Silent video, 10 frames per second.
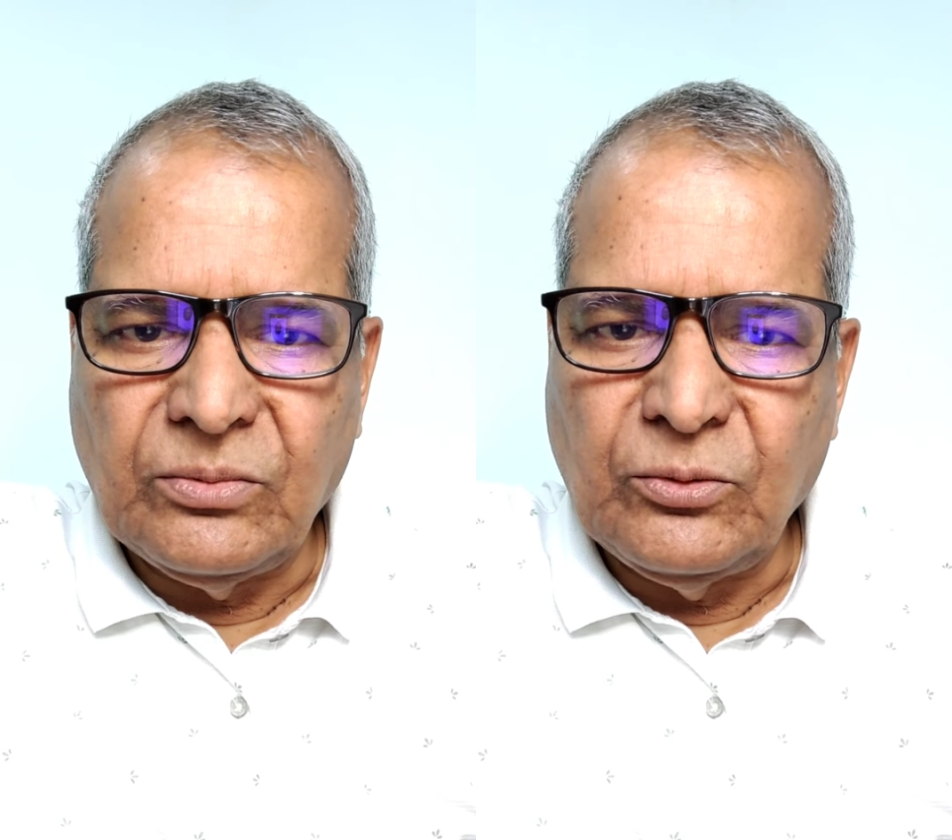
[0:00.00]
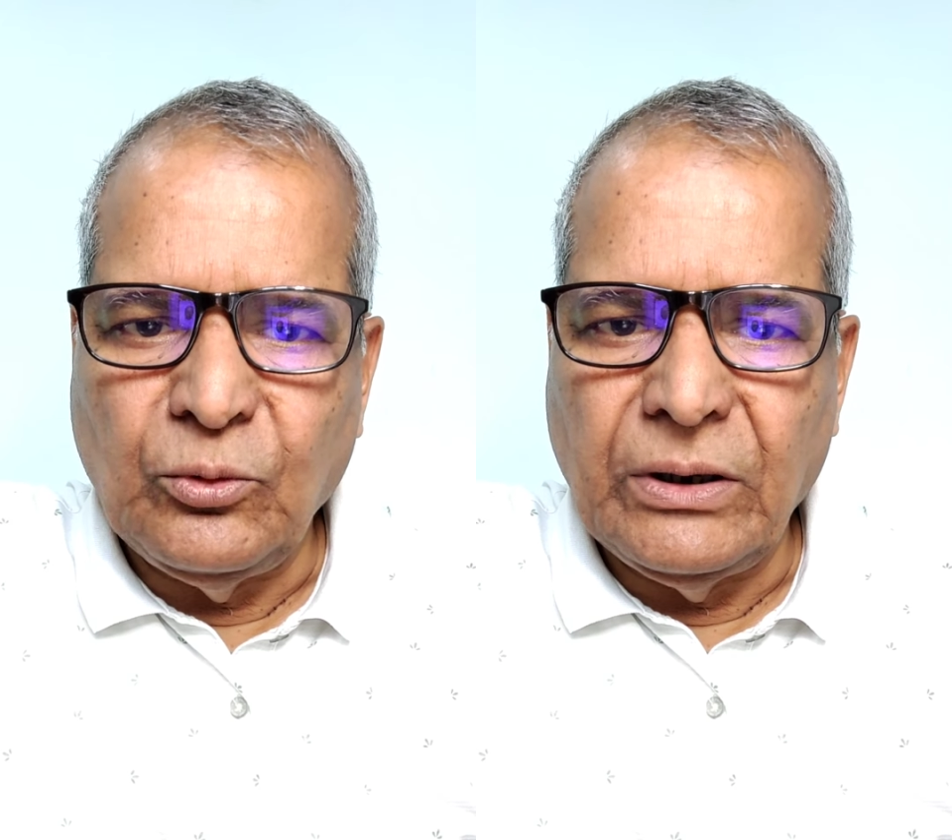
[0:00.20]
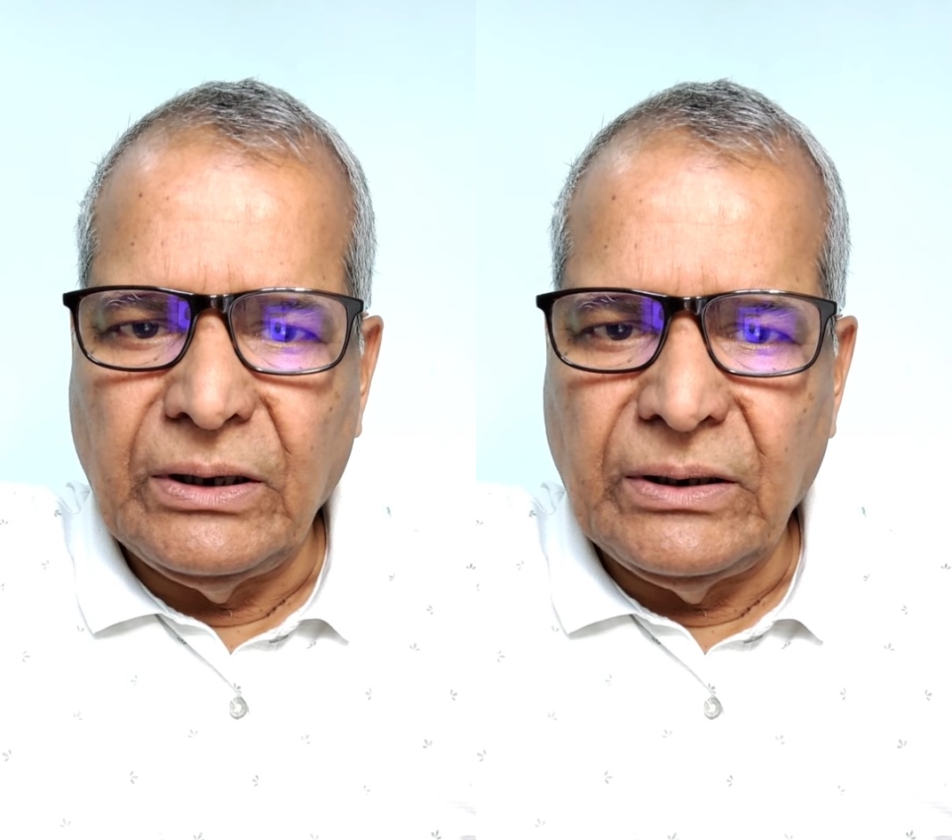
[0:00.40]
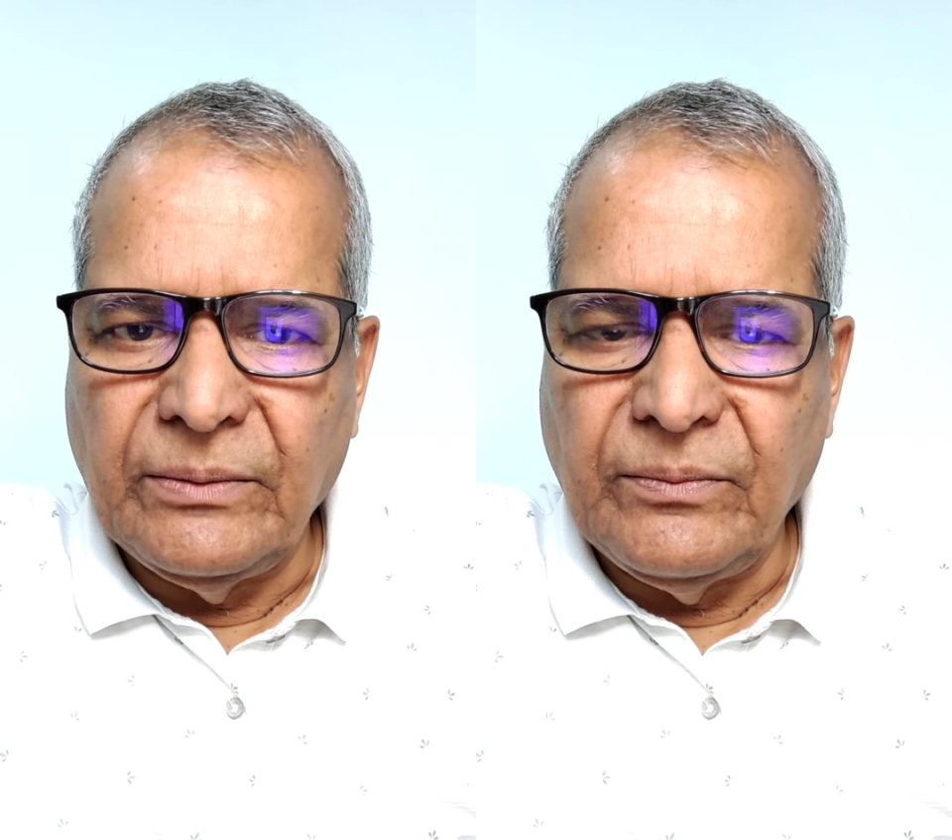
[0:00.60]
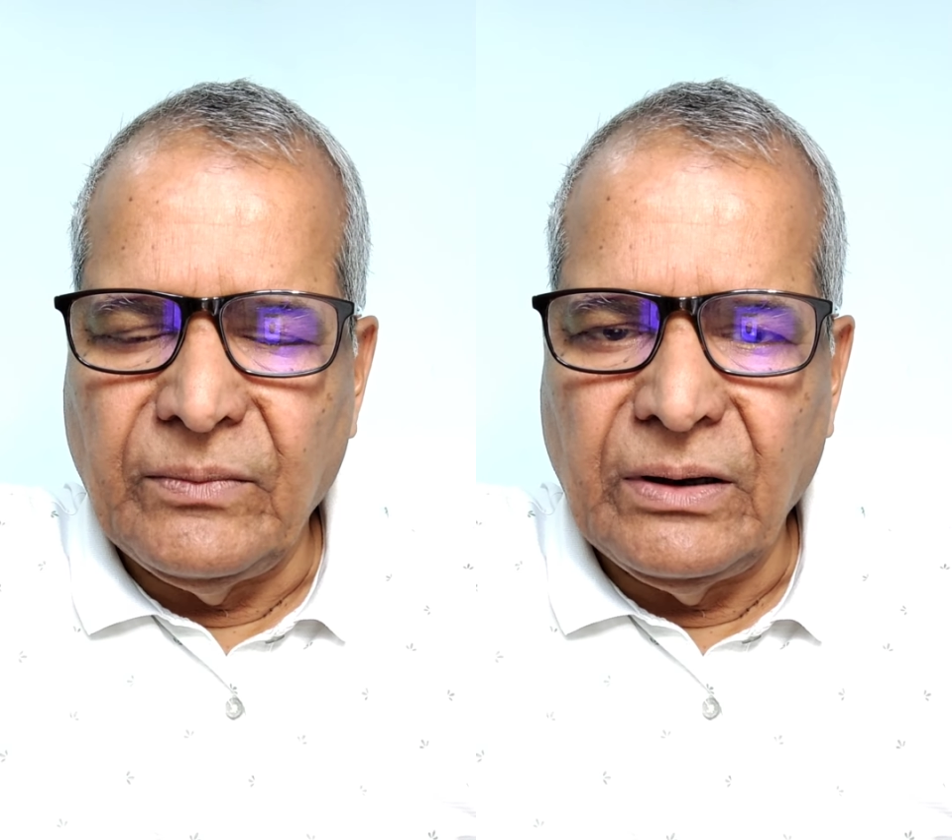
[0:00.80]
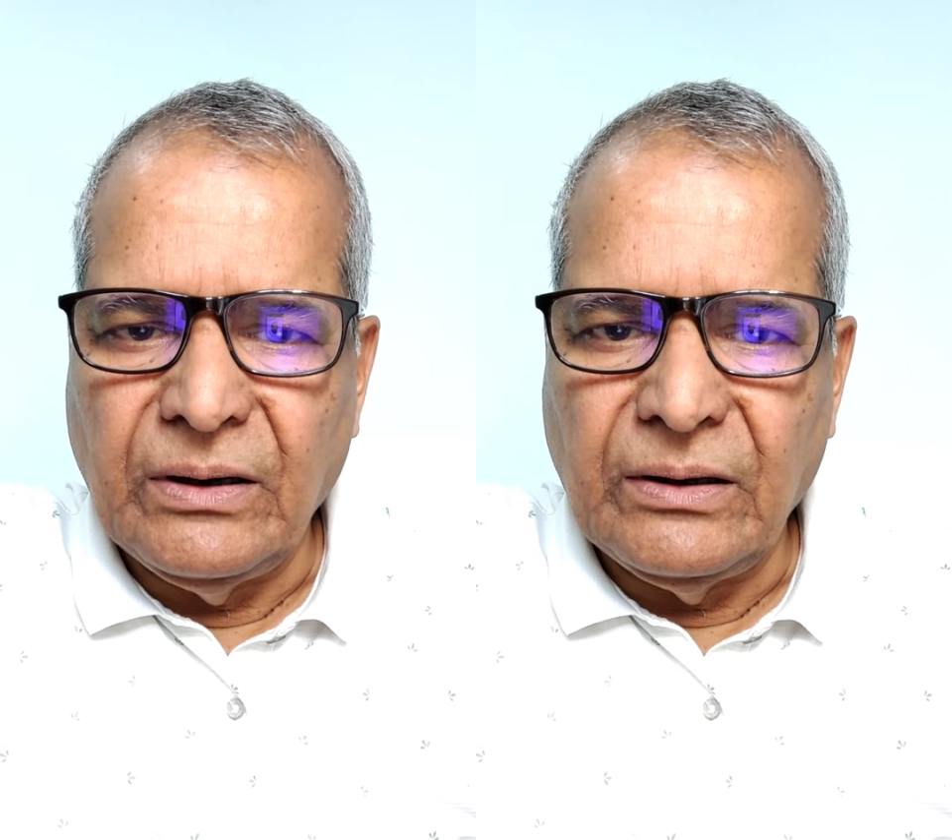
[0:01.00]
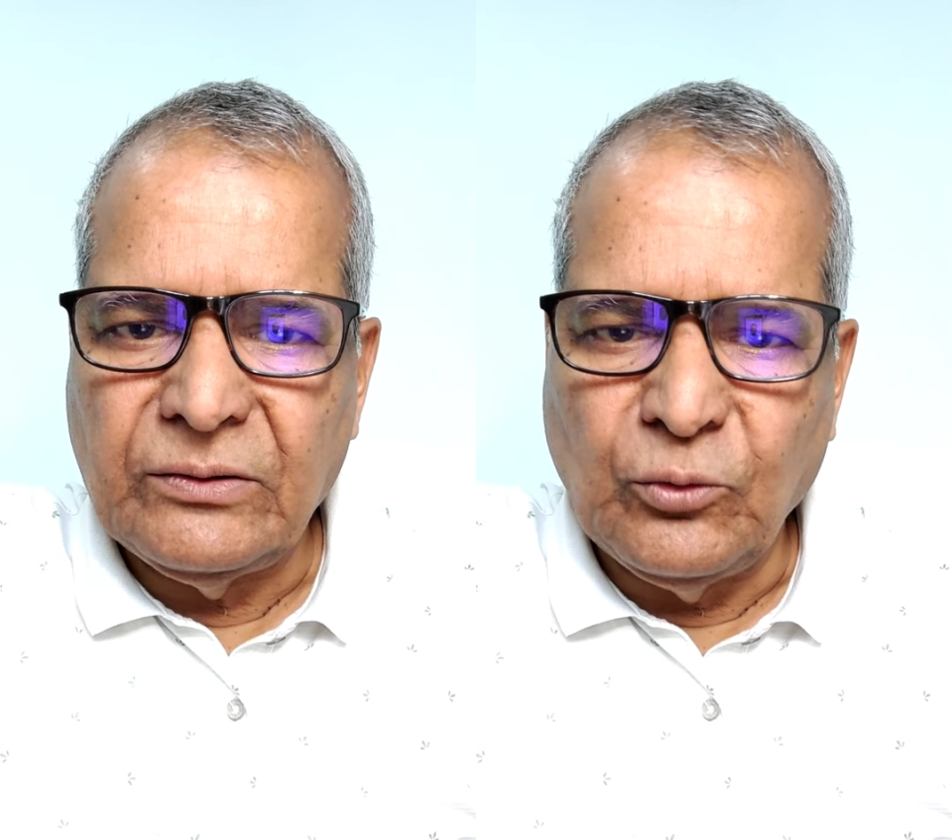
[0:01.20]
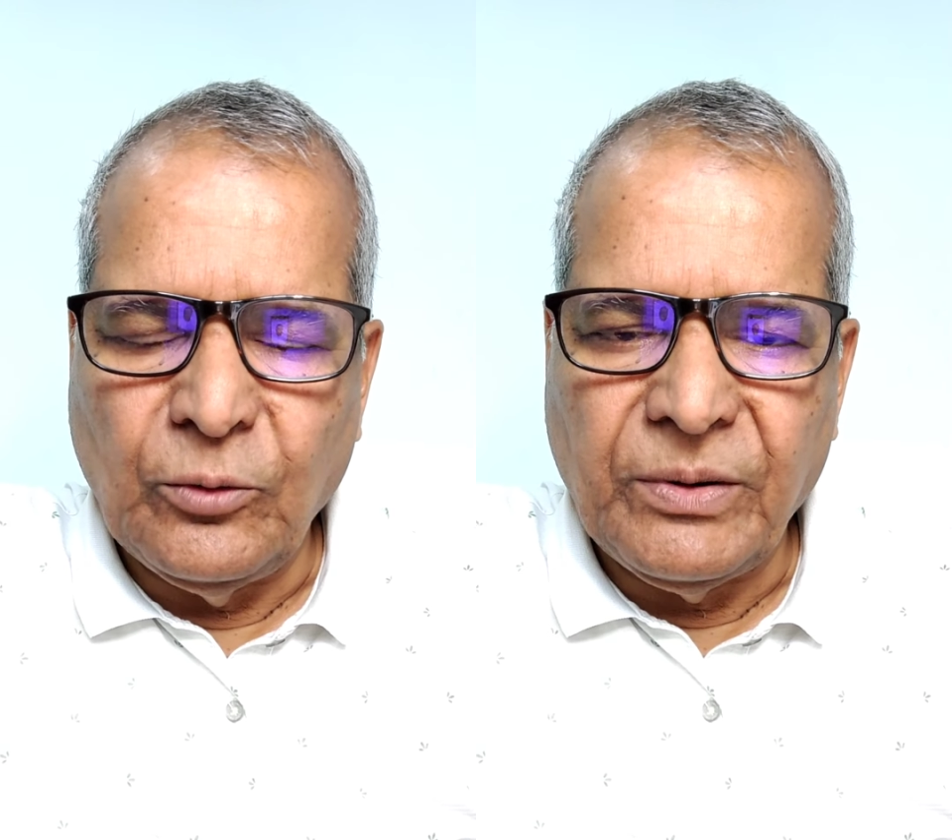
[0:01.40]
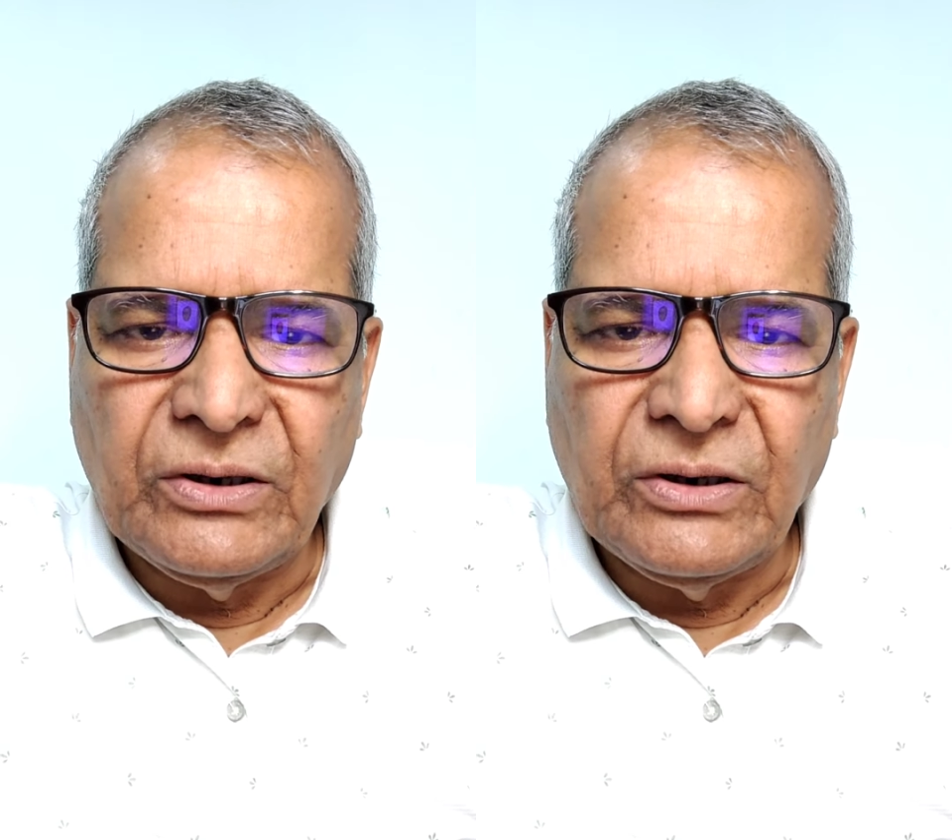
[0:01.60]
to a school